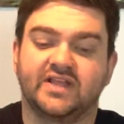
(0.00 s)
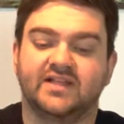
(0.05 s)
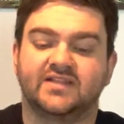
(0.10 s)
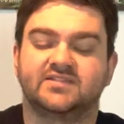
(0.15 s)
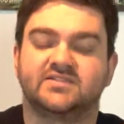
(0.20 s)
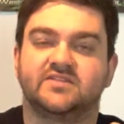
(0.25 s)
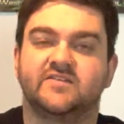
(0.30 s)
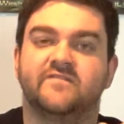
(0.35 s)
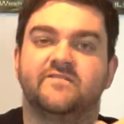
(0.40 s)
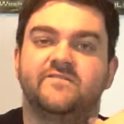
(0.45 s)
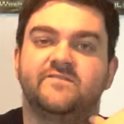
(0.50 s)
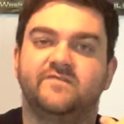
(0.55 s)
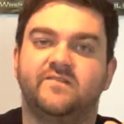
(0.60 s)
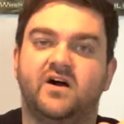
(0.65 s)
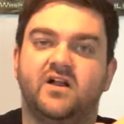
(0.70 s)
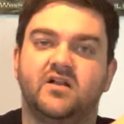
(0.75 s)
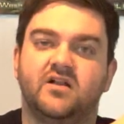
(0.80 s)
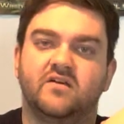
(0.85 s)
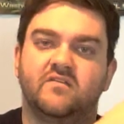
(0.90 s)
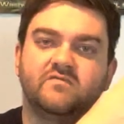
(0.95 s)
It's the
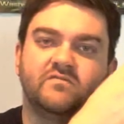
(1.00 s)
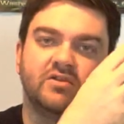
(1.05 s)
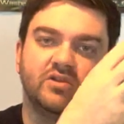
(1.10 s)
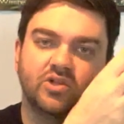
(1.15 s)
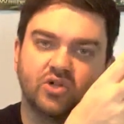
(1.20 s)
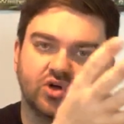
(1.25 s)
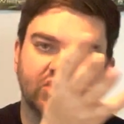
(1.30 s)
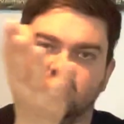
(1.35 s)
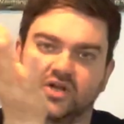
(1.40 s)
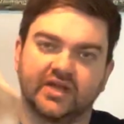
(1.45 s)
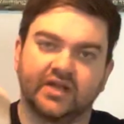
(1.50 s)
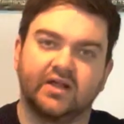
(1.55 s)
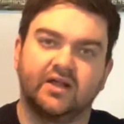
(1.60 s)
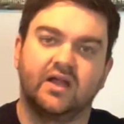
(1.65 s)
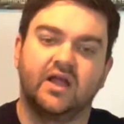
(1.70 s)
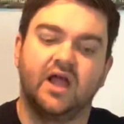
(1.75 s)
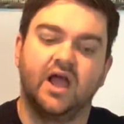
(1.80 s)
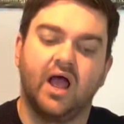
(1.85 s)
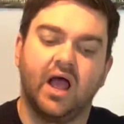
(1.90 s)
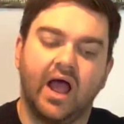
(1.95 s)
fun of learning
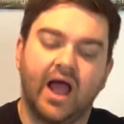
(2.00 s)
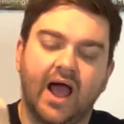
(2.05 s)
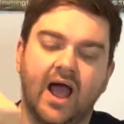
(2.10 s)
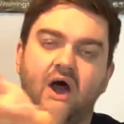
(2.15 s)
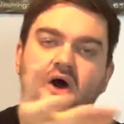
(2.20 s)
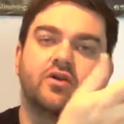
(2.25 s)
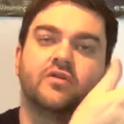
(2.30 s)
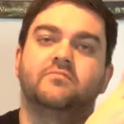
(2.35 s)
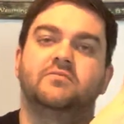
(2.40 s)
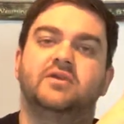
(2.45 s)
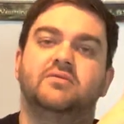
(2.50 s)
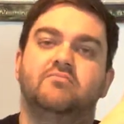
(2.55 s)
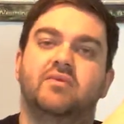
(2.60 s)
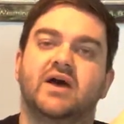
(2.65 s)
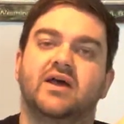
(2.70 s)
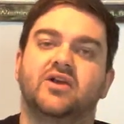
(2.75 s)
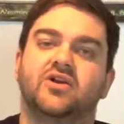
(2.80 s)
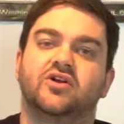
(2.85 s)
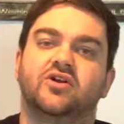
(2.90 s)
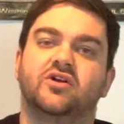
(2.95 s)
how to be
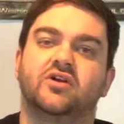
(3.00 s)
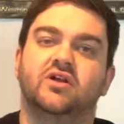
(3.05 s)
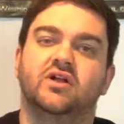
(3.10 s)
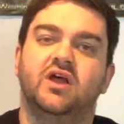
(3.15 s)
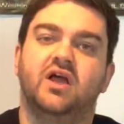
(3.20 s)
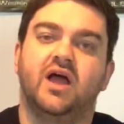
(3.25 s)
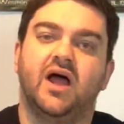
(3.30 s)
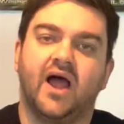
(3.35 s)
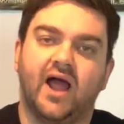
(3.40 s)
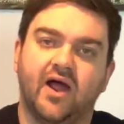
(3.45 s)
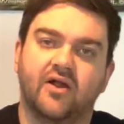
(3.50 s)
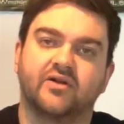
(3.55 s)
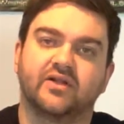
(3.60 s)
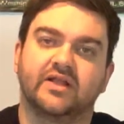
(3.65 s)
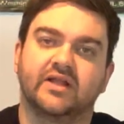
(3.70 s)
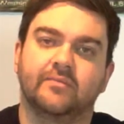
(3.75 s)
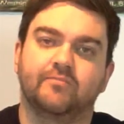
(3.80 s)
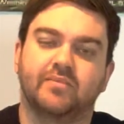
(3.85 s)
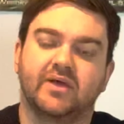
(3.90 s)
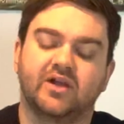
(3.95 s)
better, how to
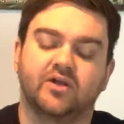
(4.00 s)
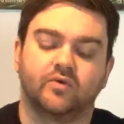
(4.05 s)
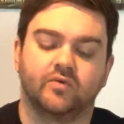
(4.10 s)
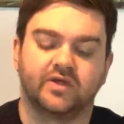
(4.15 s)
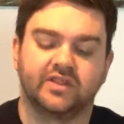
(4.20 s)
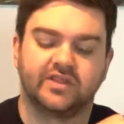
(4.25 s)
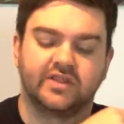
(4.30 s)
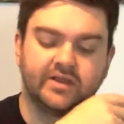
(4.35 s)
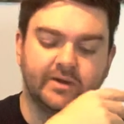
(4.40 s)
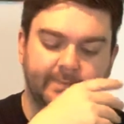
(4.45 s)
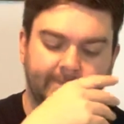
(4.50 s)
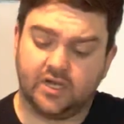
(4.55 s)
get better with it.